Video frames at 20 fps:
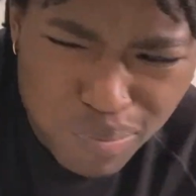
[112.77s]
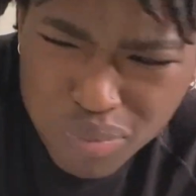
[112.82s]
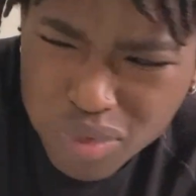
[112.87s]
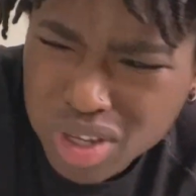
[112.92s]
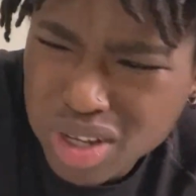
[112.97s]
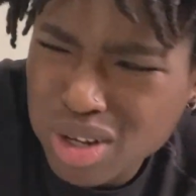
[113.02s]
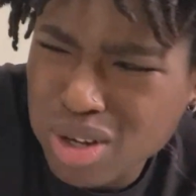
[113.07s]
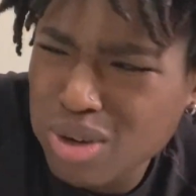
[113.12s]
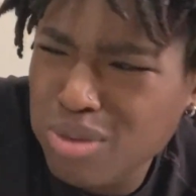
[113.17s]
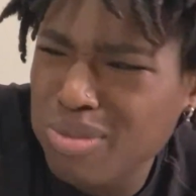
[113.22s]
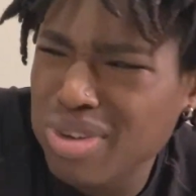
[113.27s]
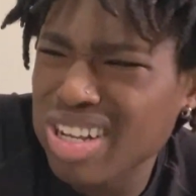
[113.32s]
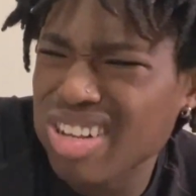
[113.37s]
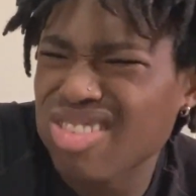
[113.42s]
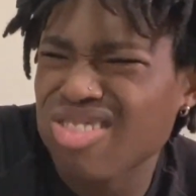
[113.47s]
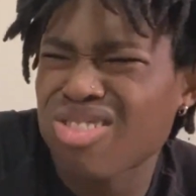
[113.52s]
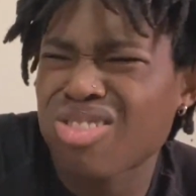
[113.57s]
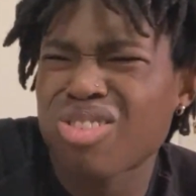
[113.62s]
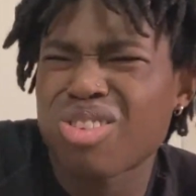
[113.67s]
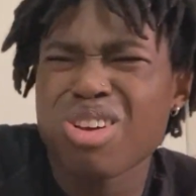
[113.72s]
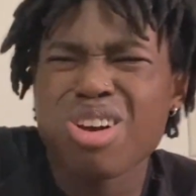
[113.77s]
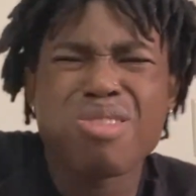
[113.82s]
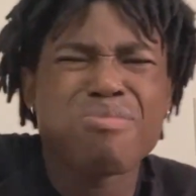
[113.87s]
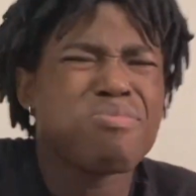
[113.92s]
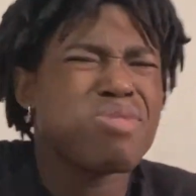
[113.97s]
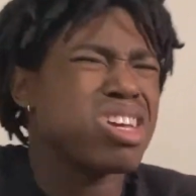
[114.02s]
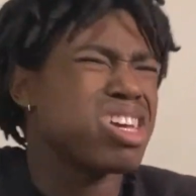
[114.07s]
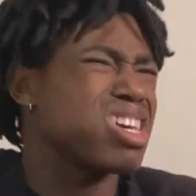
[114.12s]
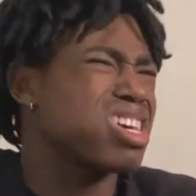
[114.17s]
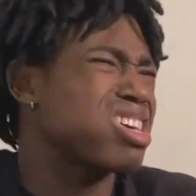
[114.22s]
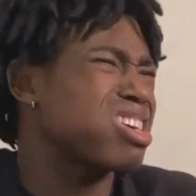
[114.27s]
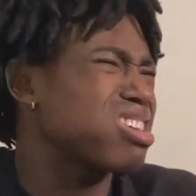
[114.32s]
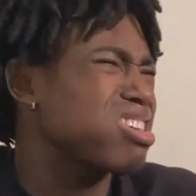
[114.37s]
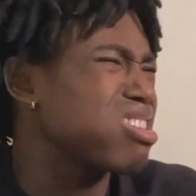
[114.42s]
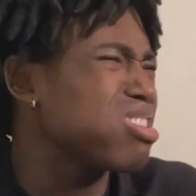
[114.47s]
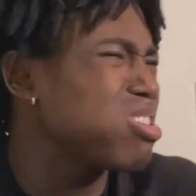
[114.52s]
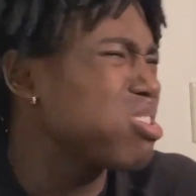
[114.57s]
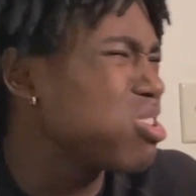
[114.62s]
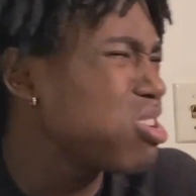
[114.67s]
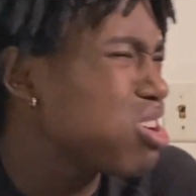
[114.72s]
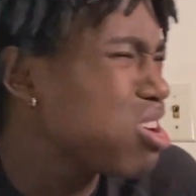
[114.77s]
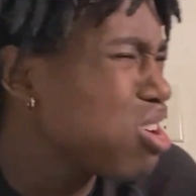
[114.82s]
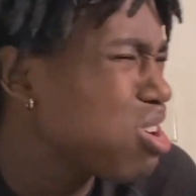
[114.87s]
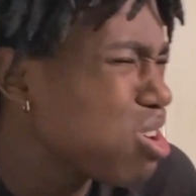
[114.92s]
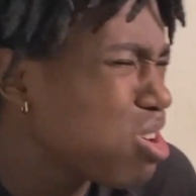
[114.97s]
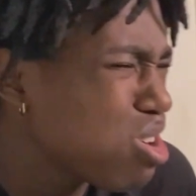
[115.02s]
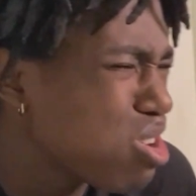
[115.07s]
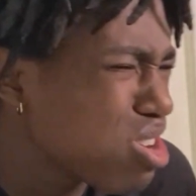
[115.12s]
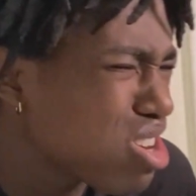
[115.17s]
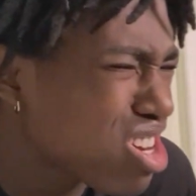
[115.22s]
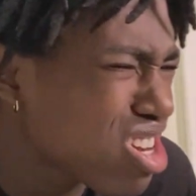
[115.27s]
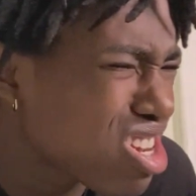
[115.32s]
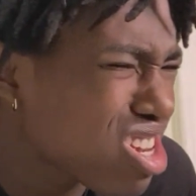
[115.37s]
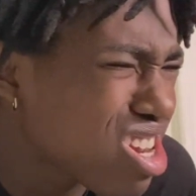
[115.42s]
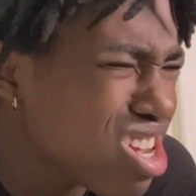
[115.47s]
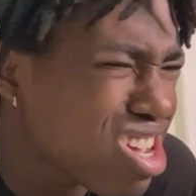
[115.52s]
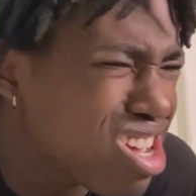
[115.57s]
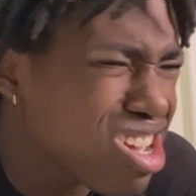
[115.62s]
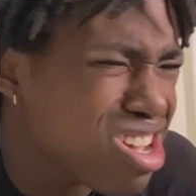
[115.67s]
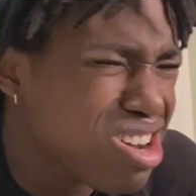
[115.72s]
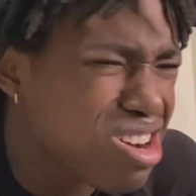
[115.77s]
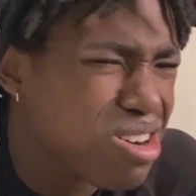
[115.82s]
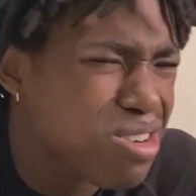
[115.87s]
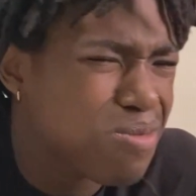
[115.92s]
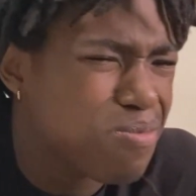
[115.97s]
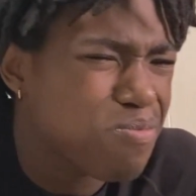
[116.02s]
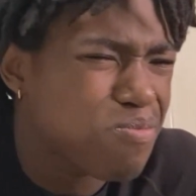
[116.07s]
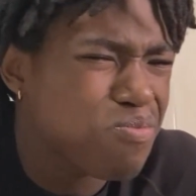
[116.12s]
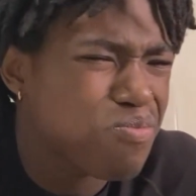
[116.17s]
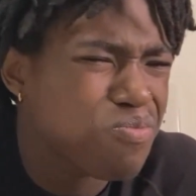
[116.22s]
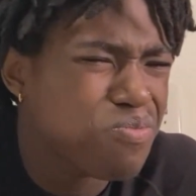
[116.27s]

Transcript: Oh, my stomach. Oh, damn.